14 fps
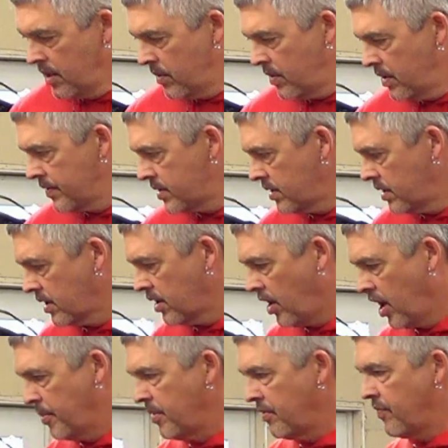We have a set of
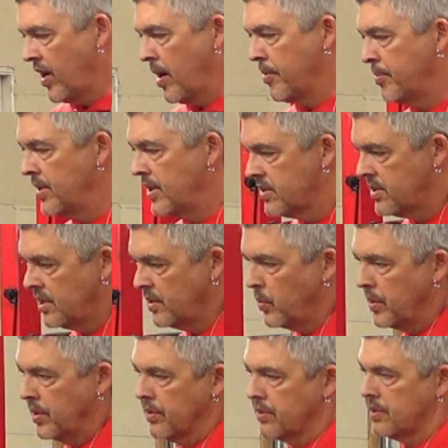carbon fiber BST
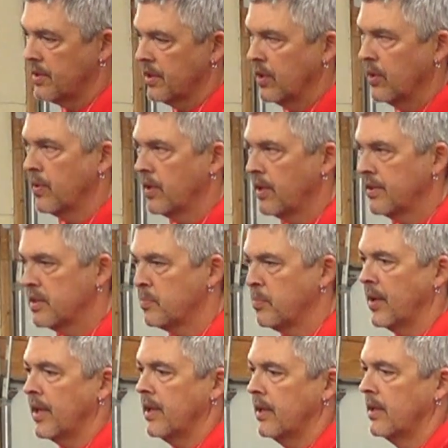wheels that are going on this
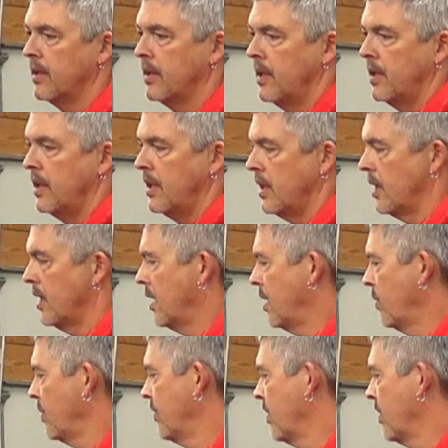bike. We've